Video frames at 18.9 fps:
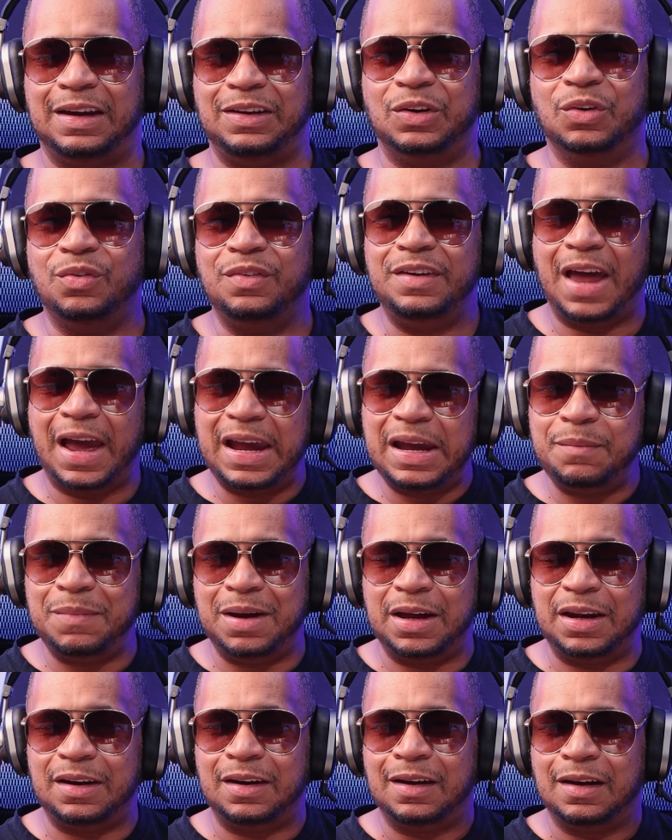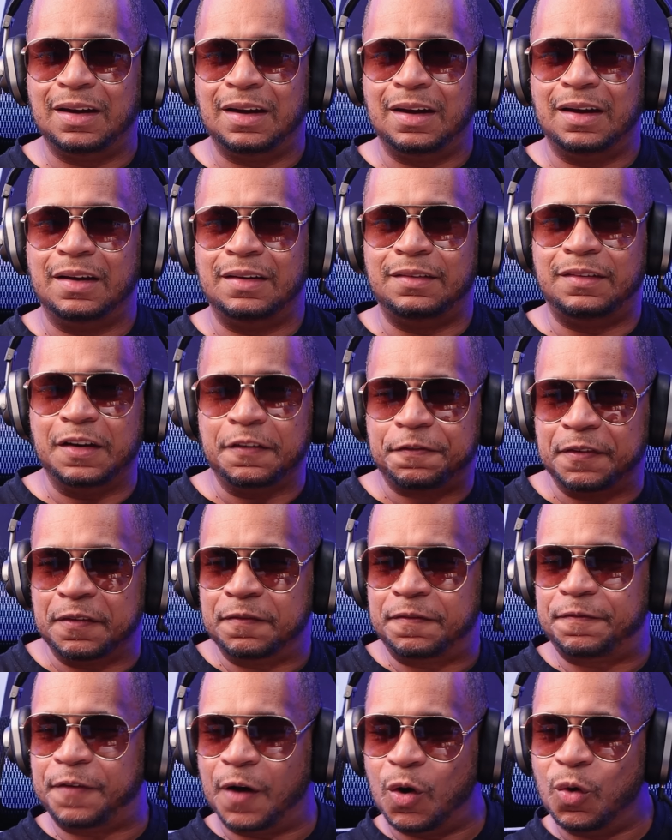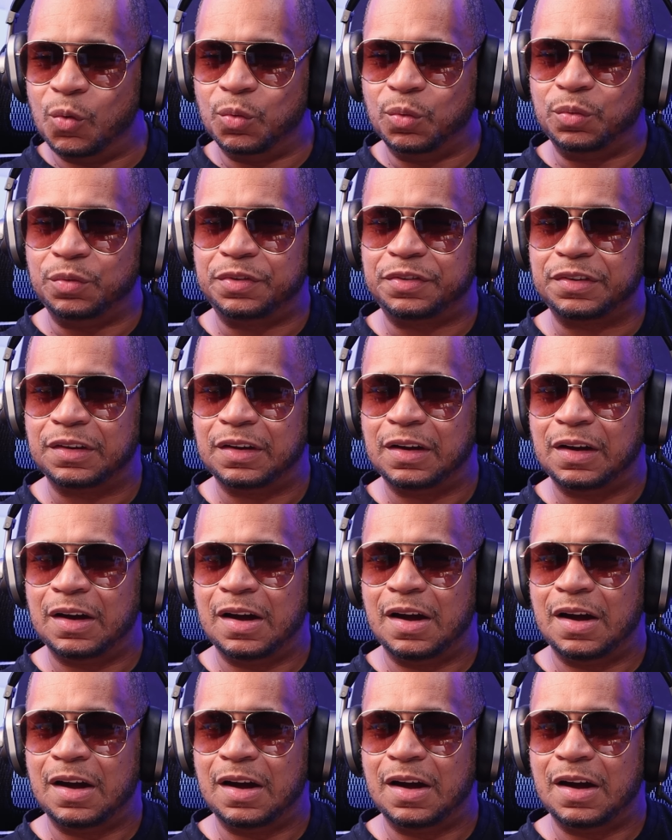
you naming different phones